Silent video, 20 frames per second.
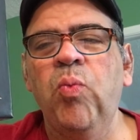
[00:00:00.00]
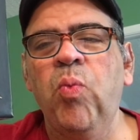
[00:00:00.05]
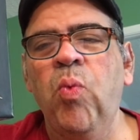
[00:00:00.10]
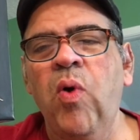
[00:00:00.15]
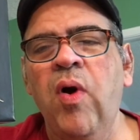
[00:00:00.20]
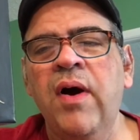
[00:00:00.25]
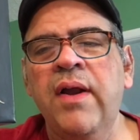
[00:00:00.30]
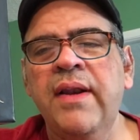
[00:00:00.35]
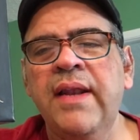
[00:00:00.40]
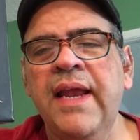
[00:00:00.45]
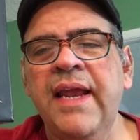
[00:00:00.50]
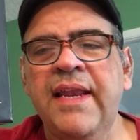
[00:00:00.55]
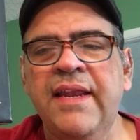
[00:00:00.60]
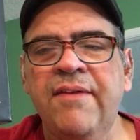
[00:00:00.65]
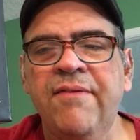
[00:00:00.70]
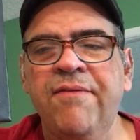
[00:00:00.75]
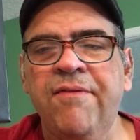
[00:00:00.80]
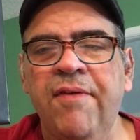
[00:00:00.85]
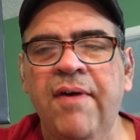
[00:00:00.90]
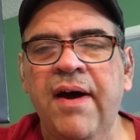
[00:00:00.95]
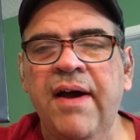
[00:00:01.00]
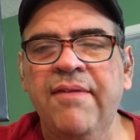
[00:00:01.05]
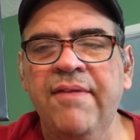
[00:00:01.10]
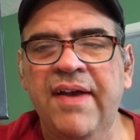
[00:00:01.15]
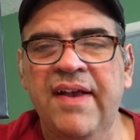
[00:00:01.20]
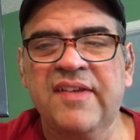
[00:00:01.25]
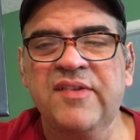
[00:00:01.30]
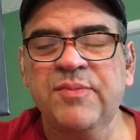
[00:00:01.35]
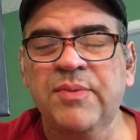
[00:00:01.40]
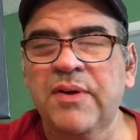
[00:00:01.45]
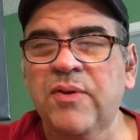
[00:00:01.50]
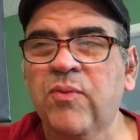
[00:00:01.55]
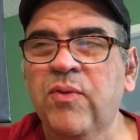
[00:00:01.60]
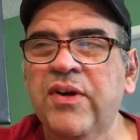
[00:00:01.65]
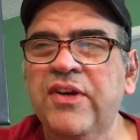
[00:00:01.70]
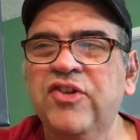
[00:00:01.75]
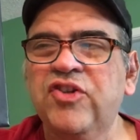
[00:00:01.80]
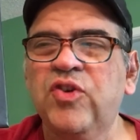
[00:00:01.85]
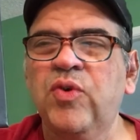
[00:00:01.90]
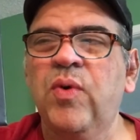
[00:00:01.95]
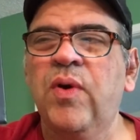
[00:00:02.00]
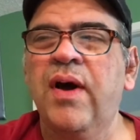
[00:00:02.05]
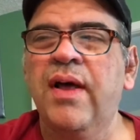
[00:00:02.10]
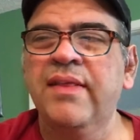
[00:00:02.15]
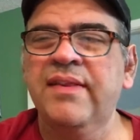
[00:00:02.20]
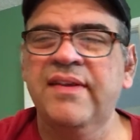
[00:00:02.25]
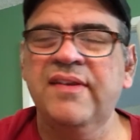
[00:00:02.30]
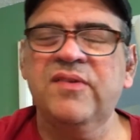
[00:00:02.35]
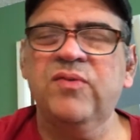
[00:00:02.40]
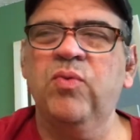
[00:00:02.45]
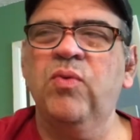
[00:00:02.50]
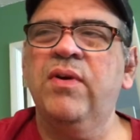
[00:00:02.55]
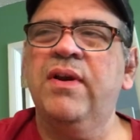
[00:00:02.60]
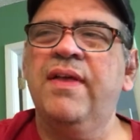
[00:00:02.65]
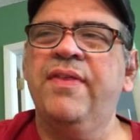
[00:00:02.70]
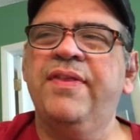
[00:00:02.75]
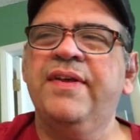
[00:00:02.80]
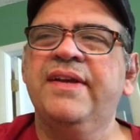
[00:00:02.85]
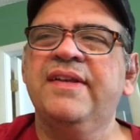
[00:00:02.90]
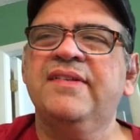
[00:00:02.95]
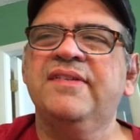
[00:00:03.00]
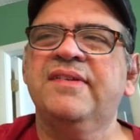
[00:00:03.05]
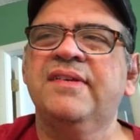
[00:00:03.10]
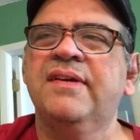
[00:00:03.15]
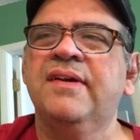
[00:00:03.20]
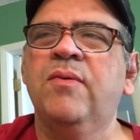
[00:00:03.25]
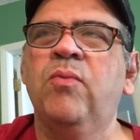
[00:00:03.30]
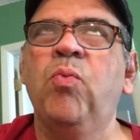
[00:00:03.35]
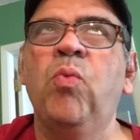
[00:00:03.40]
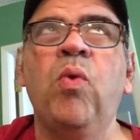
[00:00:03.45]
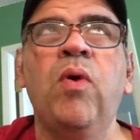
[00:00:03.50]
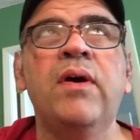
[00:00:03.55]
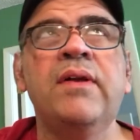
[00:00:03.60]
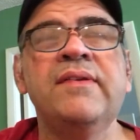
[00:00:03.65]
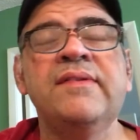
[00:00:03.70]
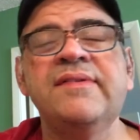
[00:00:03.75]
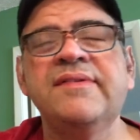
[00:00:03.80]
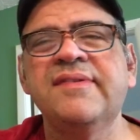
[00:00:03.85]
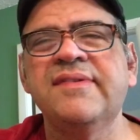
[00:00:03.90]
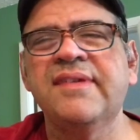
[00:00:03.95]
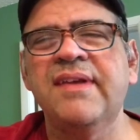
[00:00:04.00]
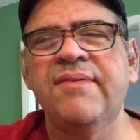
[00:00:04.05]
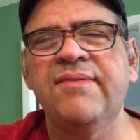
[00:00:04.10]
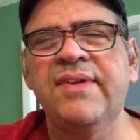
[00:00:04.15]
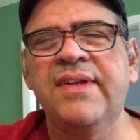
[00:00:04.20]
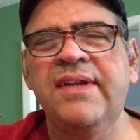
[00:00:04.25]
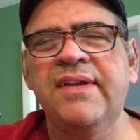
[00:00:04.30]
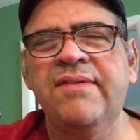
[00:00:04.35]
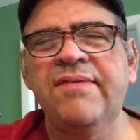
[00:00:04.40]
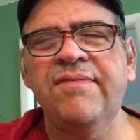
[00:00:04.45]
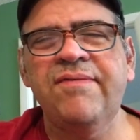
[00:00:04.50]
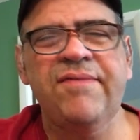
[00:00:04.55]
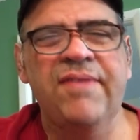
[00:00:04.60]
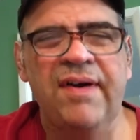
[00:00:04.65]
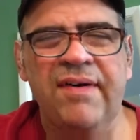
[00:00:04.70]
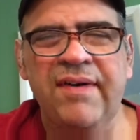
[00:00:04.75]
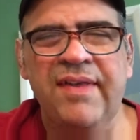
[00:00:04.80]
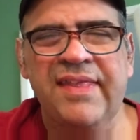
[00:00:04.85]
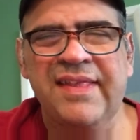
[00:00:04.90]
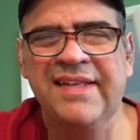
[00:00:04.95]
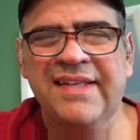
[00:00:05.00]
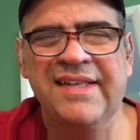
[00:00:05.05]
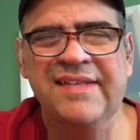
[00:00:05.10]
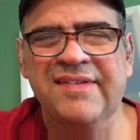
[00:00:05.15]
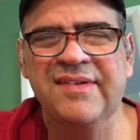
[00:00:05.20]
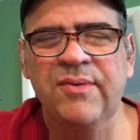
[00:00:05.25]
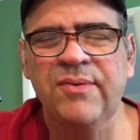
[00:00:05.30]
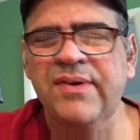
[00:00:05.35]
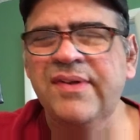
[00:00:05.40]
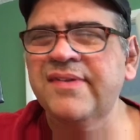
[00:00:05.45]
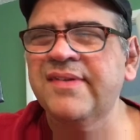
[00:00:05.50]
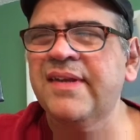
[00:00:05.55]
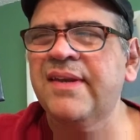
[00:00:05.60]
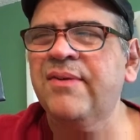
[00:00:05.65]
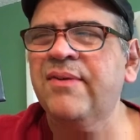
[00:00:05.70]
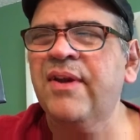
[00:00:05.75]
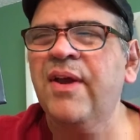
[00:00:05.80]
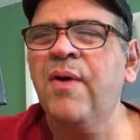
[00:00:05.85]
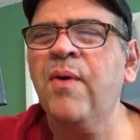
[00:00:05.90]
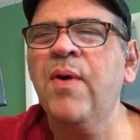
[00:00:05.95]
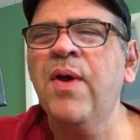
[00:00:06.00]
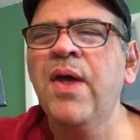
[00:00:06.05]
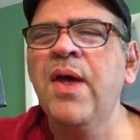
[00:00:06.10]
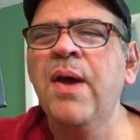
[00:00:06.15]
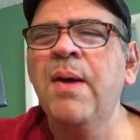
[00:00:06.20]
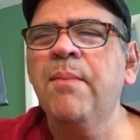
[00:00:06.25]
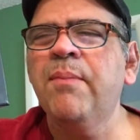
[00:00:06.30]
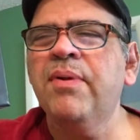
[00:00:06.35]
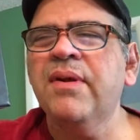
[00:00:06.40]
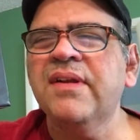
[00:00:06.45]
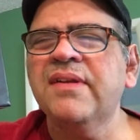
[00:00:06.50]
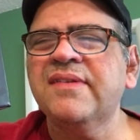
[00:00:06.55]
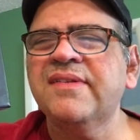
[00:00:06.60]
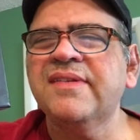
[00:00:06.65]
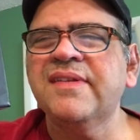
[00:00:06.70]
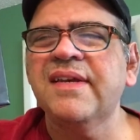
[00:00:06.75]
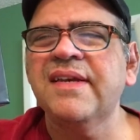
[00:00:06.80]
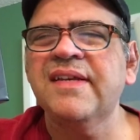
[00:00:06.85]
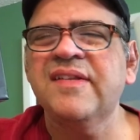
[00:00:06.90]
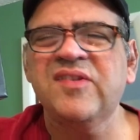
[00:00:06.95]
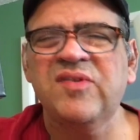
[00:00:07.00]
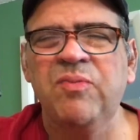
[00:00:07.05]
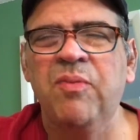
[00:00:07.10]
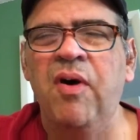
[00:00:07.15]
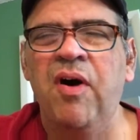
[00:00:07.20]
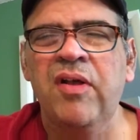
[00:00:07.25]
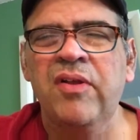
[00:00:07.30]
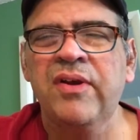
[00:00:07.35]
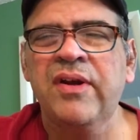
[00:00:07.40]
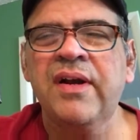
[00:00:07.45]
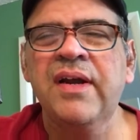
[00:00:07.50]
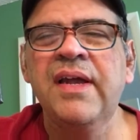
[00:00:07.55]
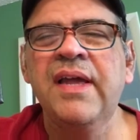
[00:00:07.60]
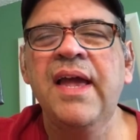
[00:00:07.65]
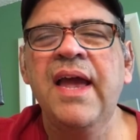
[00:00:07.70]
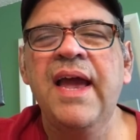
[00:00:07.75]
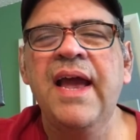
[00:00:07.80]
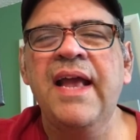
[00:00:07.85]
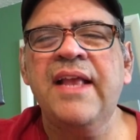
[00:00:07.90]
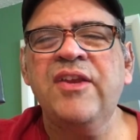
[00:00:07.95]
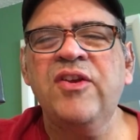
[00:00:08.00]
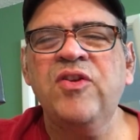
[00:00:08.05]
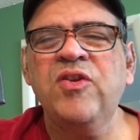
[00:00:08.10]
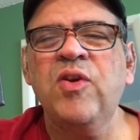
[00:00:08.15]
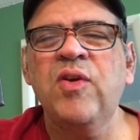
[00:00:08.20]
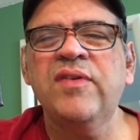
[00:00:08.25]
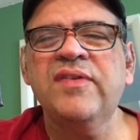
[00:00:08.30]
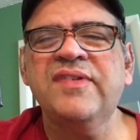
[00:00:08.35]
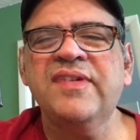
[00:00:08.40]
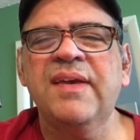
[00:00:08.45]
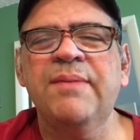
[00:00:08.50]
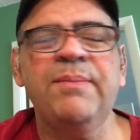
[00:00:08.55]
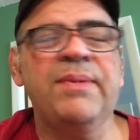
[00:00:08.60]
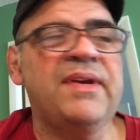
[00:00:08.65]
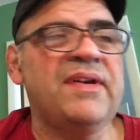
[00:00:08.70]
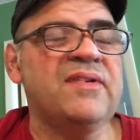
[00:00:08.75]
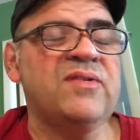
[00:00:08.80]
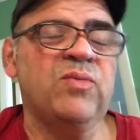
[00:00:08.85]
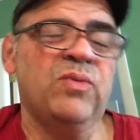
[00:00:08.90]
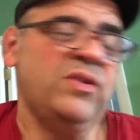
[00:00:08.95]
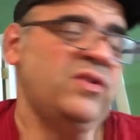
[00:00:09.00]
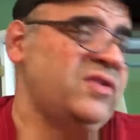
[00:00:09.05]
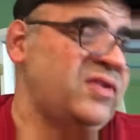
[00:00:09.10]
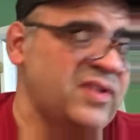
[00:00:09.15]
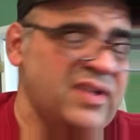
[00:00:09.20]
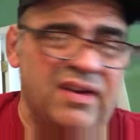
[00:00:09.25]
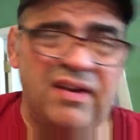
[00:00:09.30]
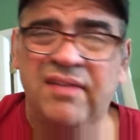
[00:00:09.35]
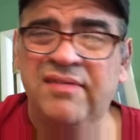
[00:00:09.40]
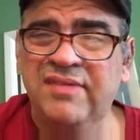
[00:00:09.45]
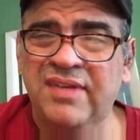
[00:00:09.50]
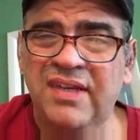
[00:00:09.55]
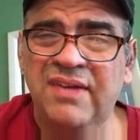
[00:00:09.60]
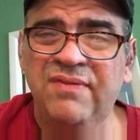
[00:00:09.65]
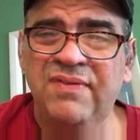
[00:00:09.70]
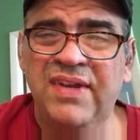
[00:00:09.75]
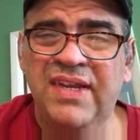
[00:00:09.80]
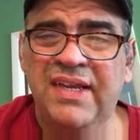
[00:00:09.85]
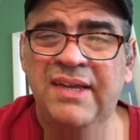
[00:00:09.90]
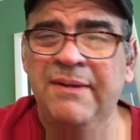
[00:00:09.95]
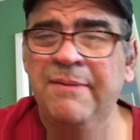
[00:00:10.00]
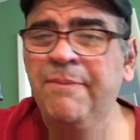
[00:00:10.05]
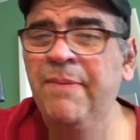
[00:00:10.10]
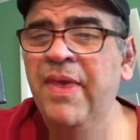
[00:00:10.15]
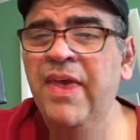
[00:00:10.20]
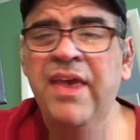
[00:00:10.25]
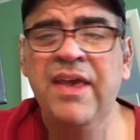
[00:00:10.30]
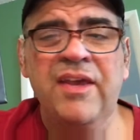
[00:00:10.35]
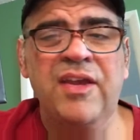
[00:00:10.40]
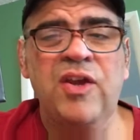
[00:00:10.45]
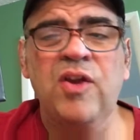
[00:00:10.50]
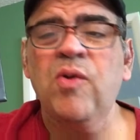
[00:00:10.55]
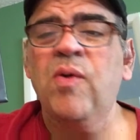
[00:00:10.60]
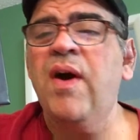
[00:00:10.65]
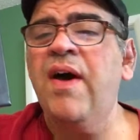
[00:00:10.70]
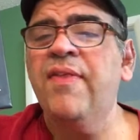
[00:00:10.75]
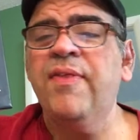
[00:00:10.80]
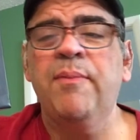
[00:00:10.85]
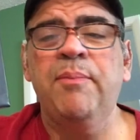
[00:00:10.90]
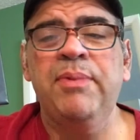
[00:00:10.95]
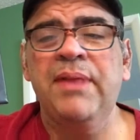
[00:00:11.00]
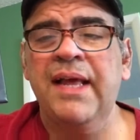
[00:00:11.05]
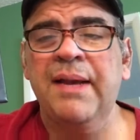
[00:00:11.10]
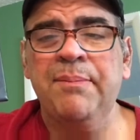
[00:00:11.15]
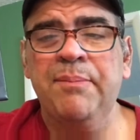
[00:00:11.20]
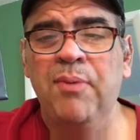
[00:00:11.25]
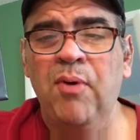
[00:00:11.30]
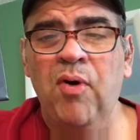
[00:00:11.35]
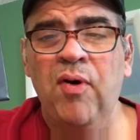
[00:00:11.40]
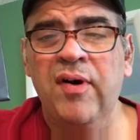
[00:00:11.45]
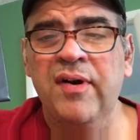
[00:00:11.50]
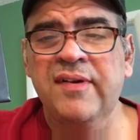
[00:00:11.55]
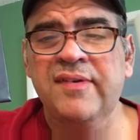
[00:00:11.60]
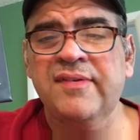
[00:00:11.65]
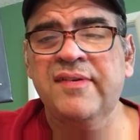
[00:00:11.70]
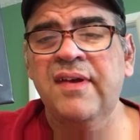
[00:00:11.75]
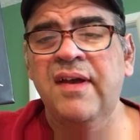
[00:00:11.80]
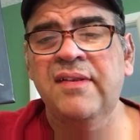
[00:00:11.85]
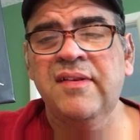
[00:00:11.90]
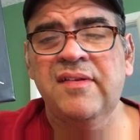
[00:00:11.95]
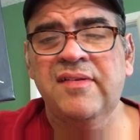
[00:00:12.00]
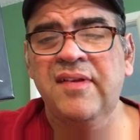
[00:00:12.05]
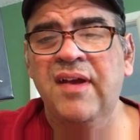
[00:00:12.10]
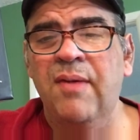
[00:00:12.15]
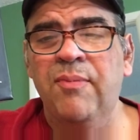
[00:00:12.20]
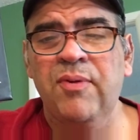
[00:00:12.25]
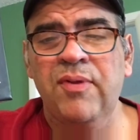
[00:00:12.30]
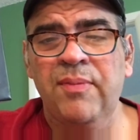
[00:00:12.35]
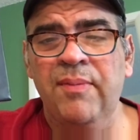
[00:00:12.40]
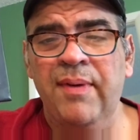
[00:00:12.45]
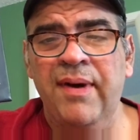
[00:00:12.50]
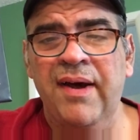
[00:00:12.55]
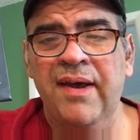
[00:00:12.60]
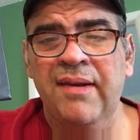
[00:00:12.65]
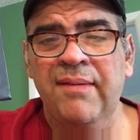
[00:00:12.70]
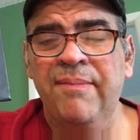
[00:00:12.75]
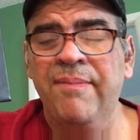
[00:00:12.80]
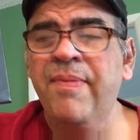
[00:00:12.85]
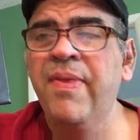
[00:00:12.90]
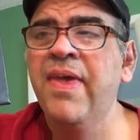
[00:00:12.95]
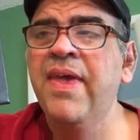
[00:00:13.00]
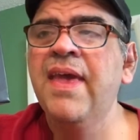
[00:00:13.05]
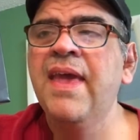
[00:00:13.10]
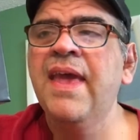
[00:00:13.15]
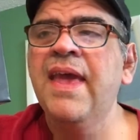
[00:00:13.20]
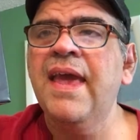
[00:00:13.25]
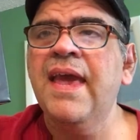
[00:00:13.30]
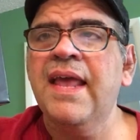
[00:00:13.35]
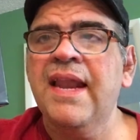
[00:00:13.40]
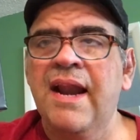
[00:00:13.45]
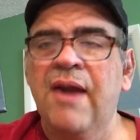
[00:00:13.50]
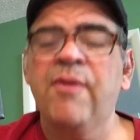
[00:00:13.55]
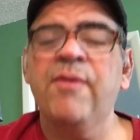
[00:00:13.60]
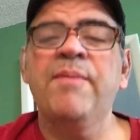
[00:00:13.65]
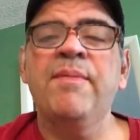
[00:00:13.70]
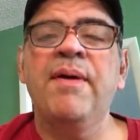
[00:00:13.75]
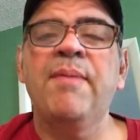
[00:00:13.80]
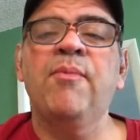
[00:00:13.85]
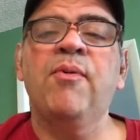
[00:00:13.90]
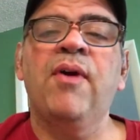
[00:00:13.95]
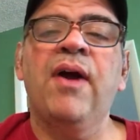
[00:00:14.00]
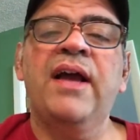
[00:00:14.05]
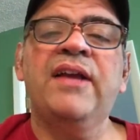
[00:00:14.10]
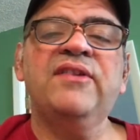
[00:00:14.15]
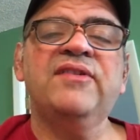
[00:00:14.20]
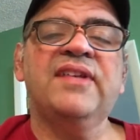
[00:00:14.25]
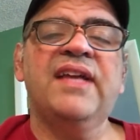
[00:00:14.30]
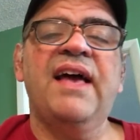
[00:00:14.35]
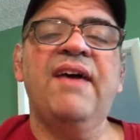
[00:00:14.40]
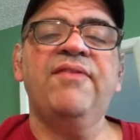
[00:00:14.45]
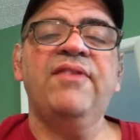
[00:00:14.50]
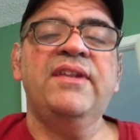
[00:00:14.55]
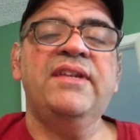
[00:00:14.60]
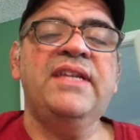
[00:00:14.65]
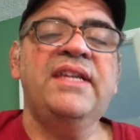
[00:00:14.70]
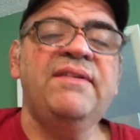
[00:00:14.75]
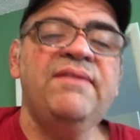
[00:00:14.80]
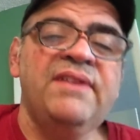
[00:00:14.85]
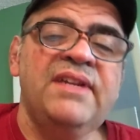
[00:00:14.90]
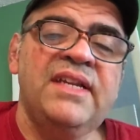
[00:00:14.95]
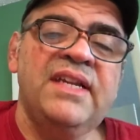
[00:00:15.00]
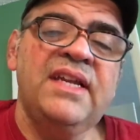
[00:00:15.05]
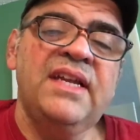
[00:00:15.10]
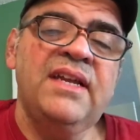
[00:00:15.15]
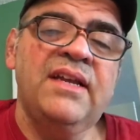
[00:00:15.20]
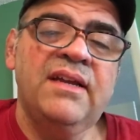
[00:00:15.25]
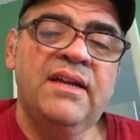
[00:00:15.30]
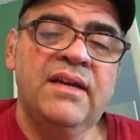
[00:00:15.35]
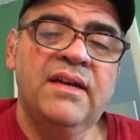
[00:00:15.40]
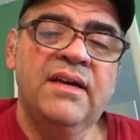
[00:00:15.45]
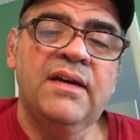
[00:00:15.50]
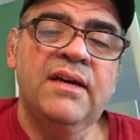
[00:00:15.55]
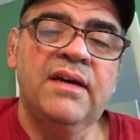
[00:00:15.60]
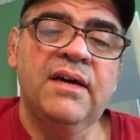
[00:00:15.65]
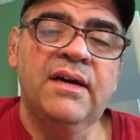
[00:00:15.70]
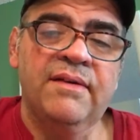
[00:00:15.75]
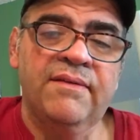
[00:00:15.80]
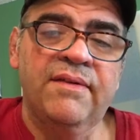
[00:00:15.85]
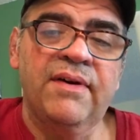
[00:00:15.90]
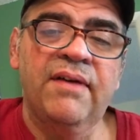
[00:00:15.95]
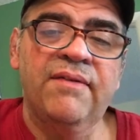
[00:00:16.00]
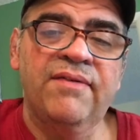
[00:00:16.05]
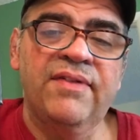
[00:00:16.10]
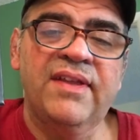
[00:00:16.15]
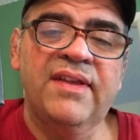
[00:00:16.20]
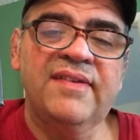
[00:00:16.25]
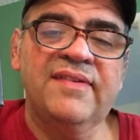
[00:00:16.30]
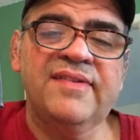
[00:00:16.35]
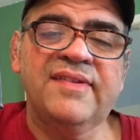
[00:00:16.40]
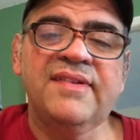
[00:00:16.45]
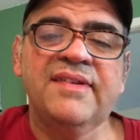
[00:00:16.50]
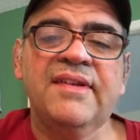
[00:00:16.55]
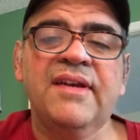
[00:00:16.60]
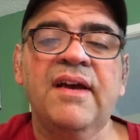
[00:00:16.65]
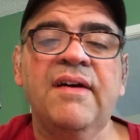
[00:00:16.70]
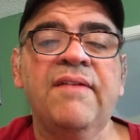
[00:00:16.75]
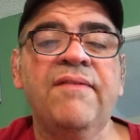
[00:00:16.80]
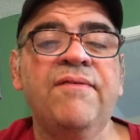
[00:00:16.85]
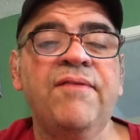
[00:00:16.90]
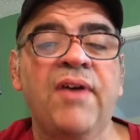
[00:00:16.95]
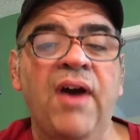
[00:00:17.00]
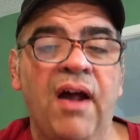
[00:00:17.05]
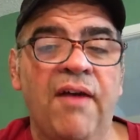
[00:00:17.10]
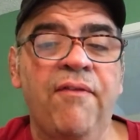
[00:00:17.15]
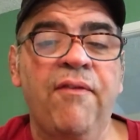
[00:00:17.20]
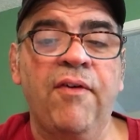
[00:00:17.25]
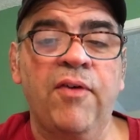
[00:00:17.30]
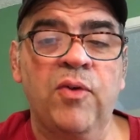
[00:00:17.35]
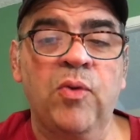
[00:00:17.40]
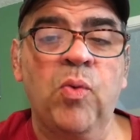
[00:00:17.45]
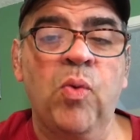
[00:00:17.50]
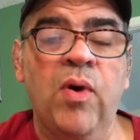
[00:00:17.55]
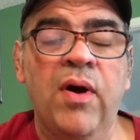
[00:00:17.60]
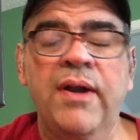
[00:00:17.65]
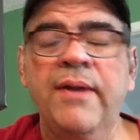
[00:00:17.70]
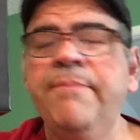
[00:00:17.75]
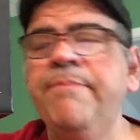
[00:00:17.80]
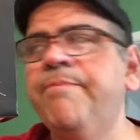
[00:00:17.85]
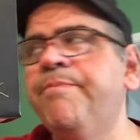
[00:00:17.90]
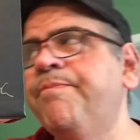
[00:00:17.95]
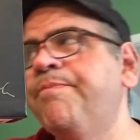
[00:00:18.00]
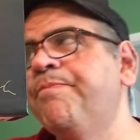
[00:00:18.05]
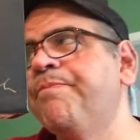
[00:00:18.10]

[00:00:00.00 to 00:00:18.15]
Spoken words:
185 aspect ratio. On this one, I think it's 175. I think that's how it is. I don't know, but it's smaller. And you notice that because when you see it on TV, you don't have the black bars on the top or the bottom. And I remember I used to have the DVD of this, of Godfather 1.